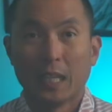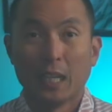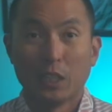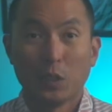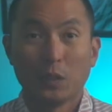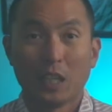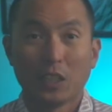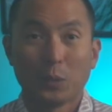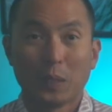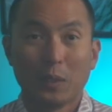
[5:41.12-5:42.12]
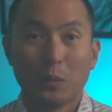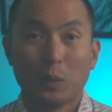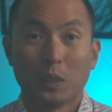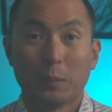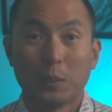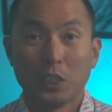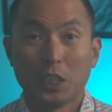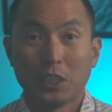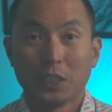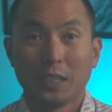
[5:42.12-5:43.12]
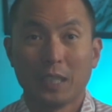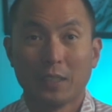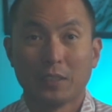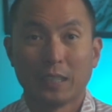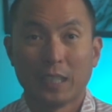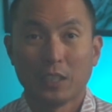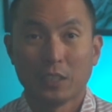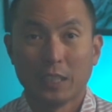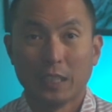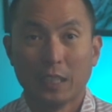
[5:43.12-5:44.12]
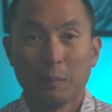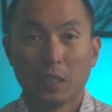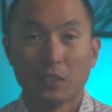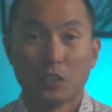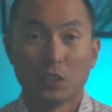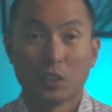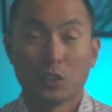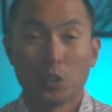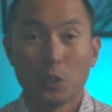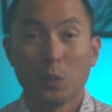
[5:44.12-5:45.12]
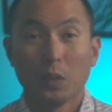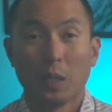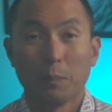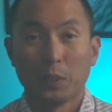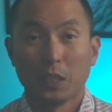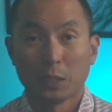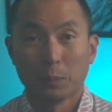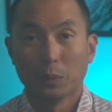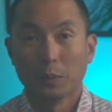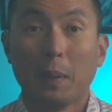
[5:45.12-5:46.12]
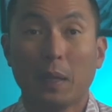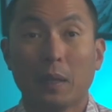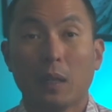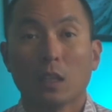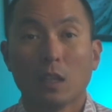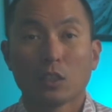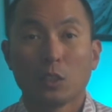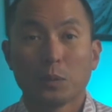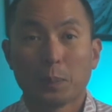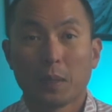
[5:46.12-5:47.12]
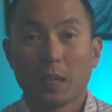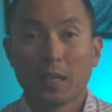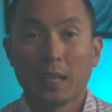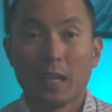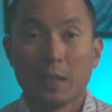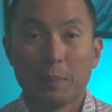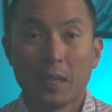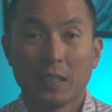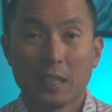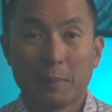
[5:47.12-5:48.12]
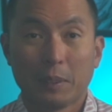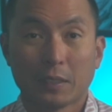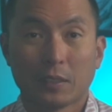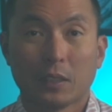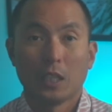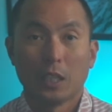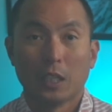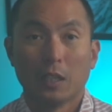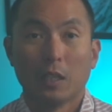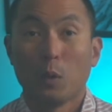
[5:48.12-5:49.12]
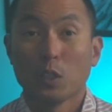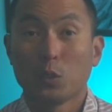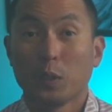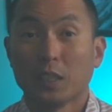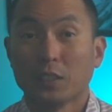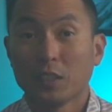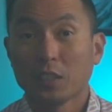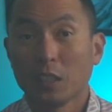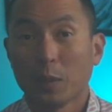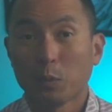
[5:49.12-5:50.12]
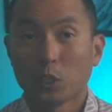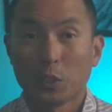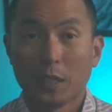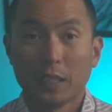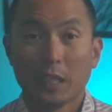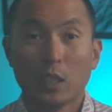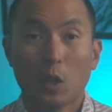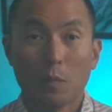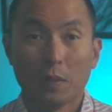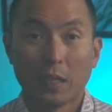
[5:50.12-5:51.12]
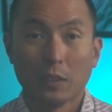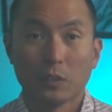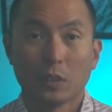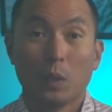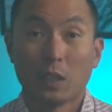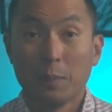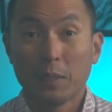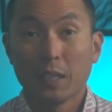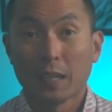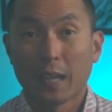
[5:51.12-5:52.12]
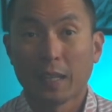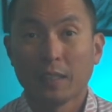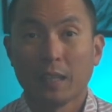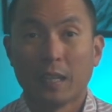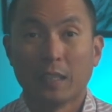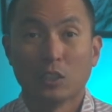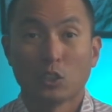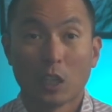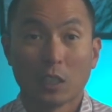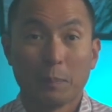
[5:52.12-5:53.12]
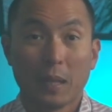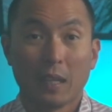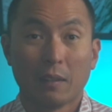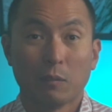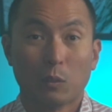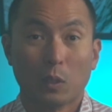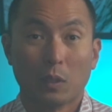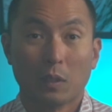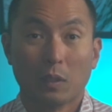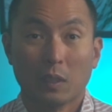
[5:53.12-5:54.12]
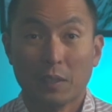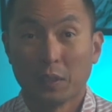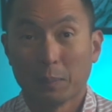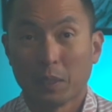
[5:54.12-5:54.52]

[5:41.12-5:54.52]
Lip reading: I don't underwrite with appreciation as a guarantee because it's just too unpredictable. But the long-term supply and demand dynamics here point to a consistent upward trend in home values. With limited land and strong demand for living in